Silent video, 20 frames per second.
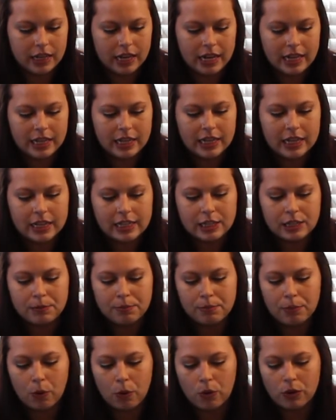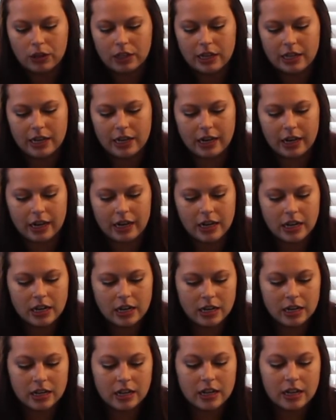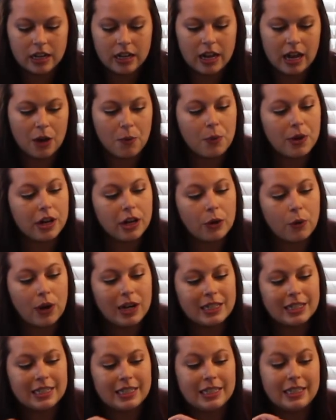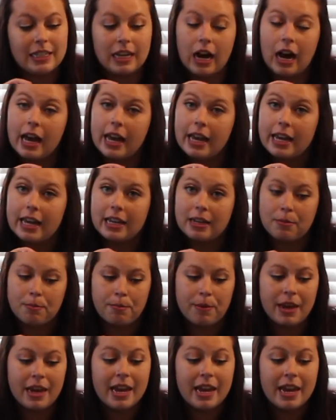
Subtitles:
in this bowl here, and we are going to dye it